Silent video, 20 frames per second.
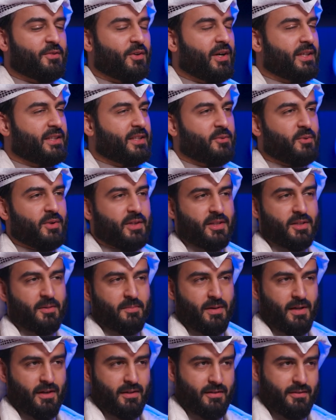of all, I didn't want to
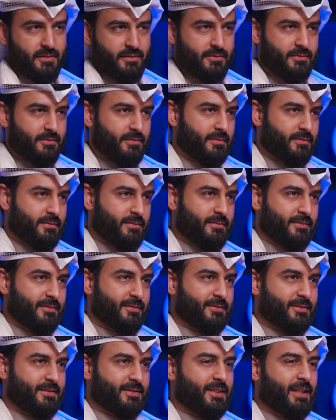come back.
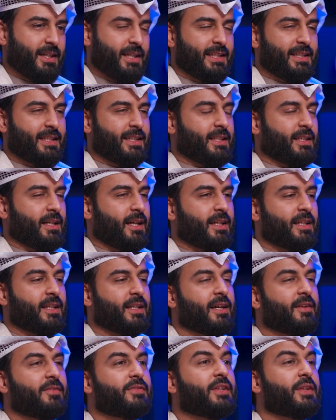I
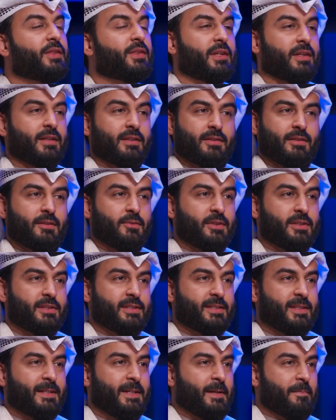loved it there.
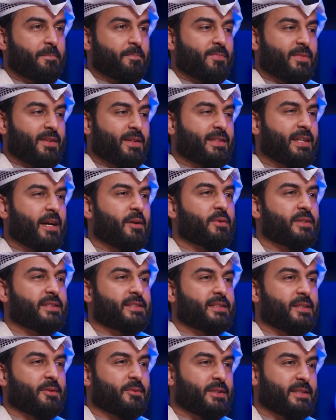The time
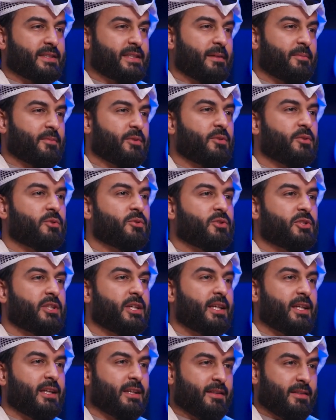was named
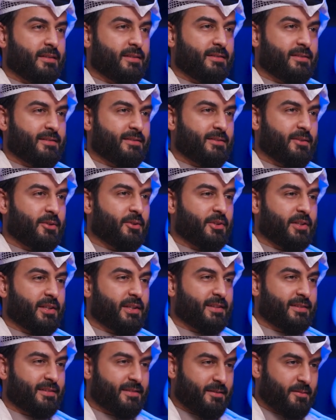Eugene,
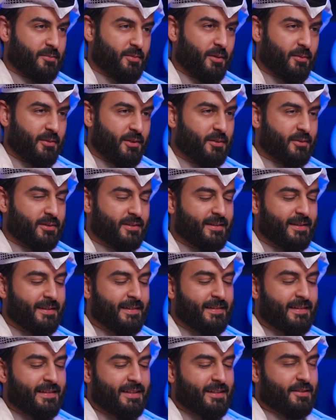Oregon. You probably know it.
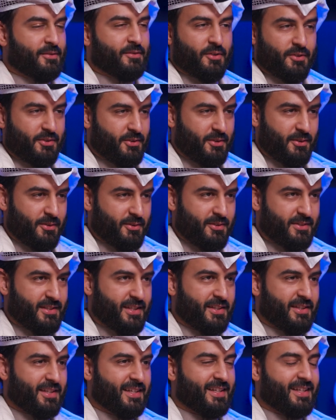Of course, you
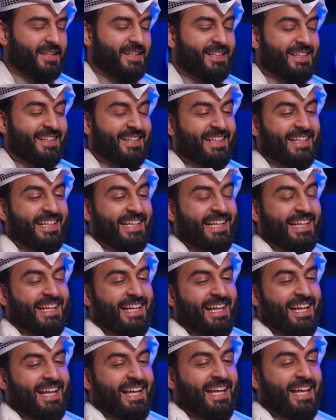studied it.
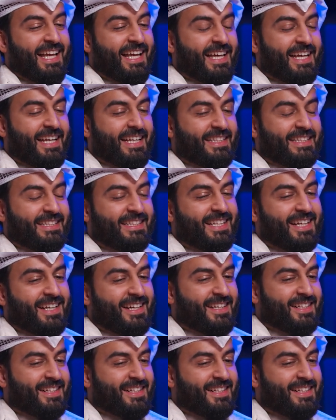And